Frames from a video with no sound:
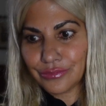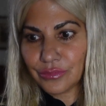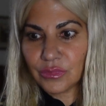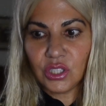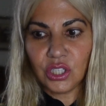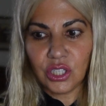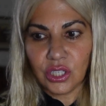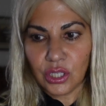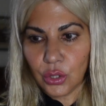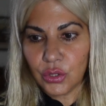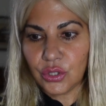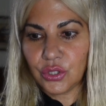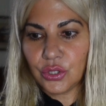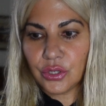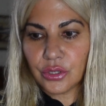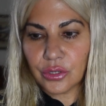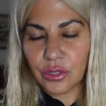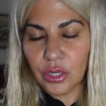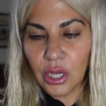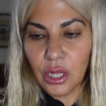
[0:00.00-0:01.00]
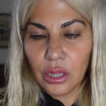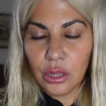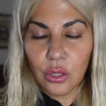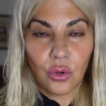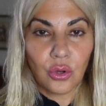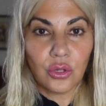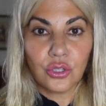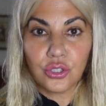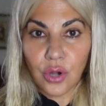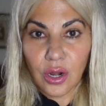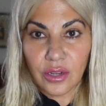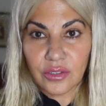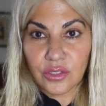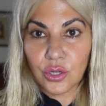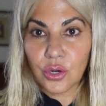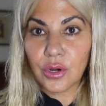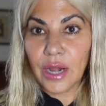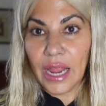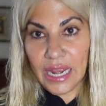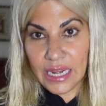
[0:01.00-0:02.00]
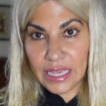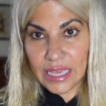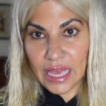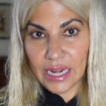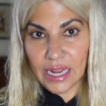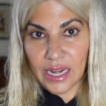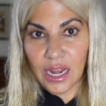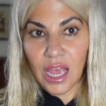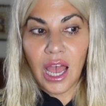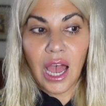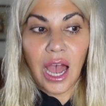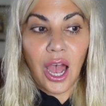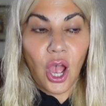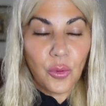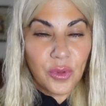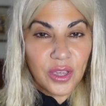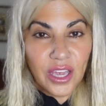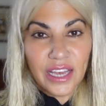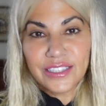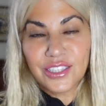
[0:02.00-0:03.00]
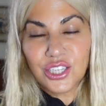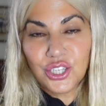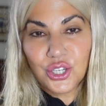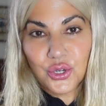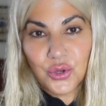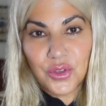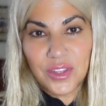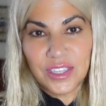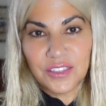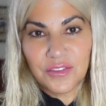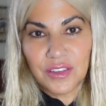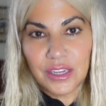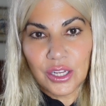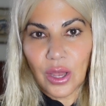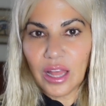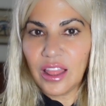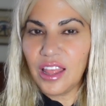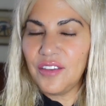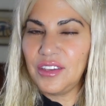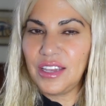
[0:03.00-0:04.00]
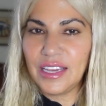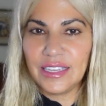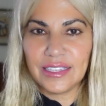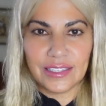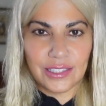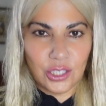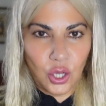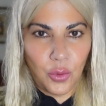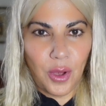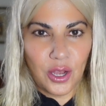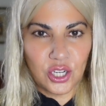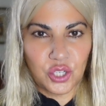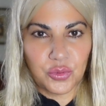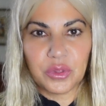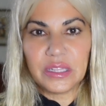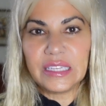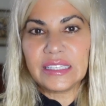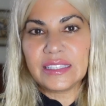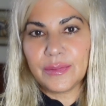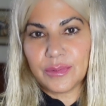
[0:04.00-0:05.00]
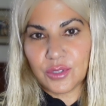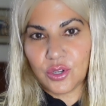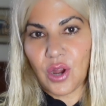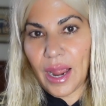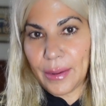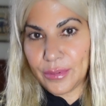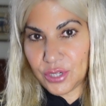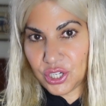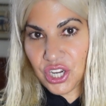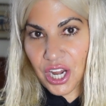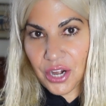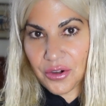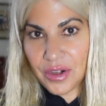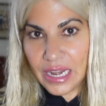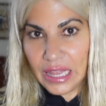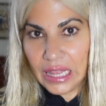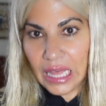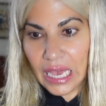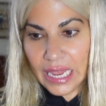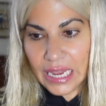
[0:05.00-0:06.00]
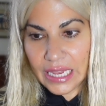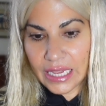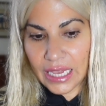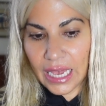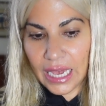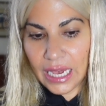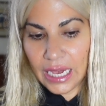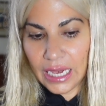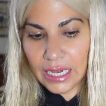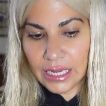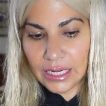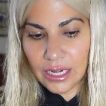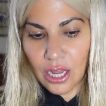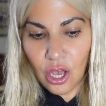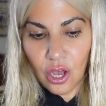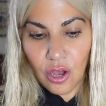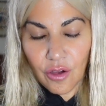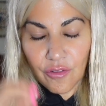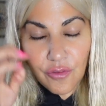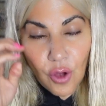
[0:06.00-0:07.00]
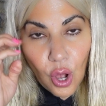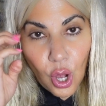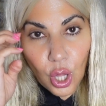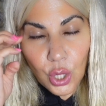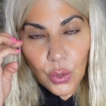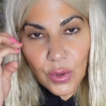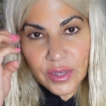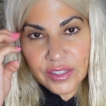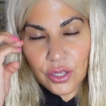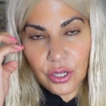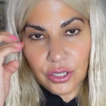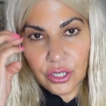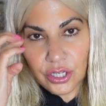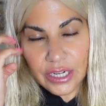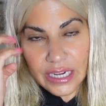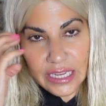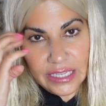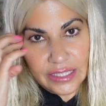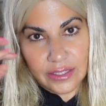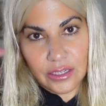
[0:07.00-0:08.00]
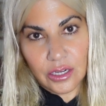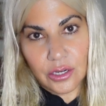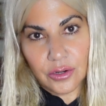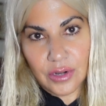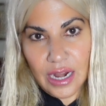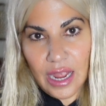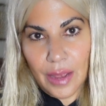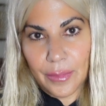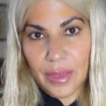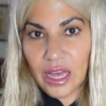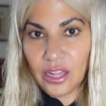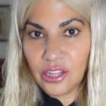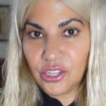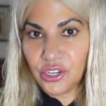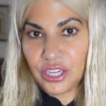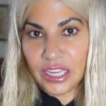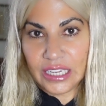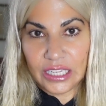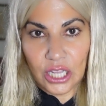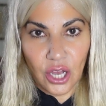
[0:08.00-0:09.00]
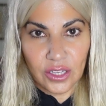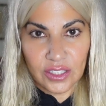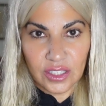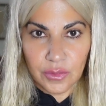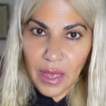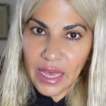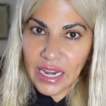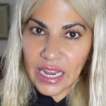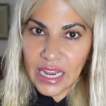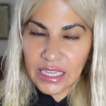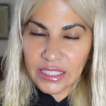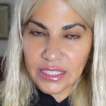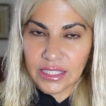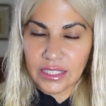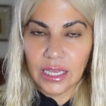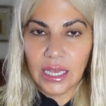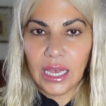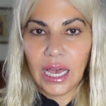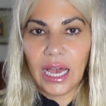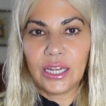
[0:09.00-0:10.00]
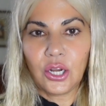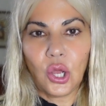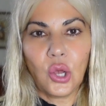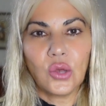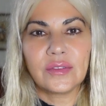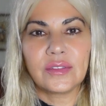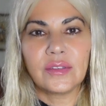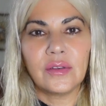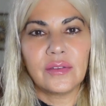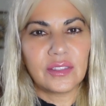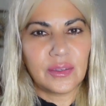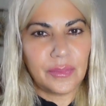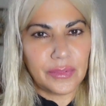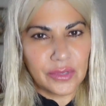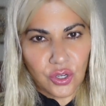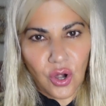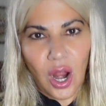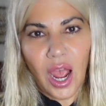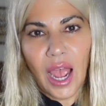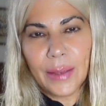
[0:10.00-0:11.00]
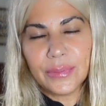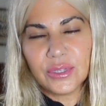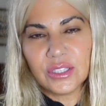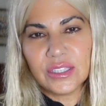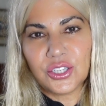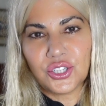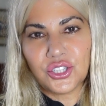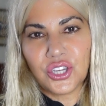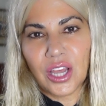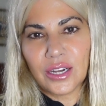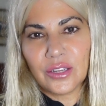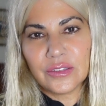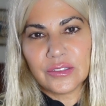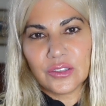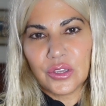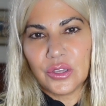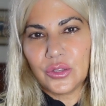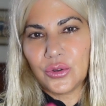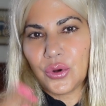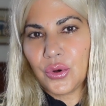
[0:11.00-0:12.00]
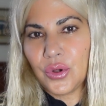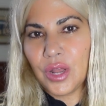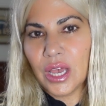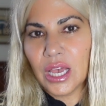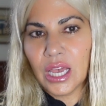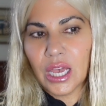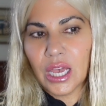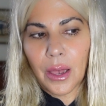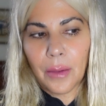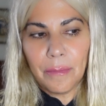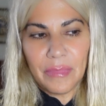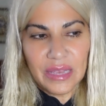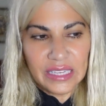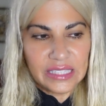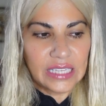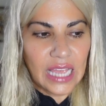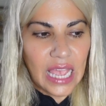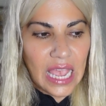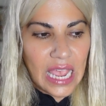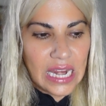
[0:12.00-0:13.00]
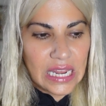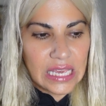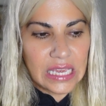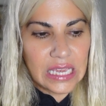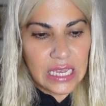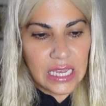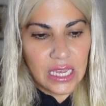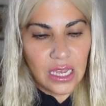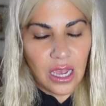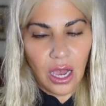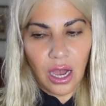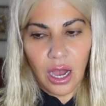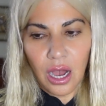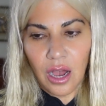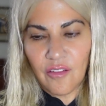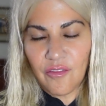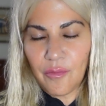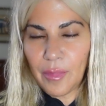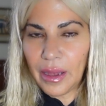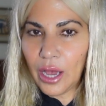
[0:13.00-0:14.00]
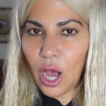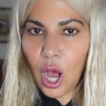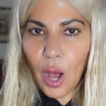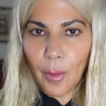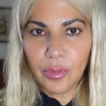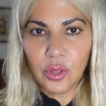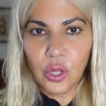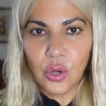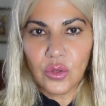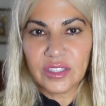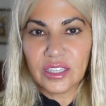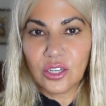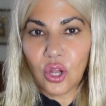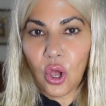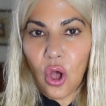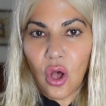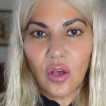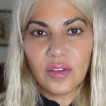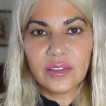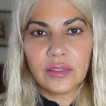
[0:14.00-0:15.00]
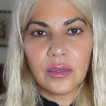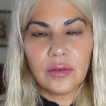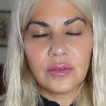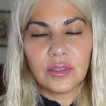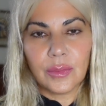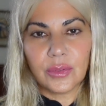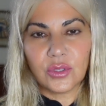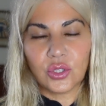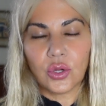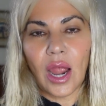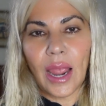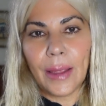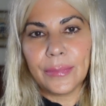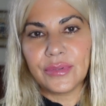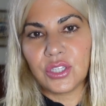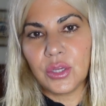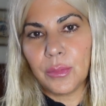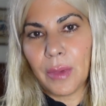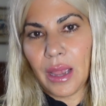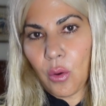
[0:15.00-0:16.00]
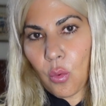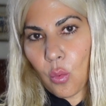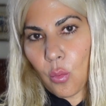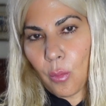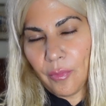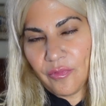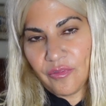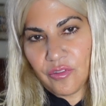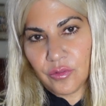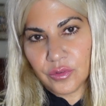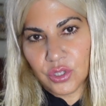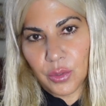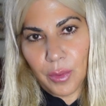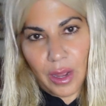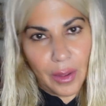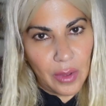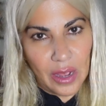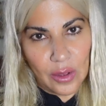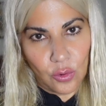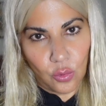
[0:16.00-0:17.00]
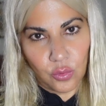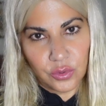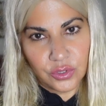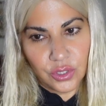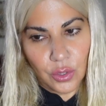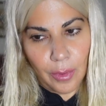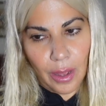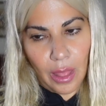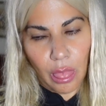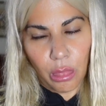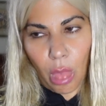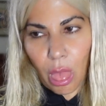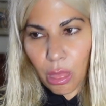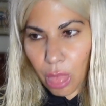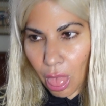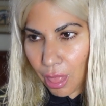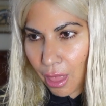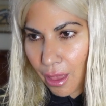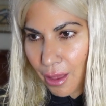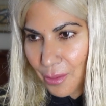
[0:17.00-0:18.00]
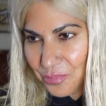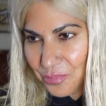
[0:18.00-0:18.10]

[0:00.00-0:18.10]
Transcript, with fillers: you can go to your local drugstore and get it. I hope you guys enjoy this video. I love you guys so much. Please subscribe, share, and like, and follow us on our Instagram, Ellie Arket Cosmetics, and also subscribe to this channel so you don't miss any of my uploads. And also subscribe to my to my to my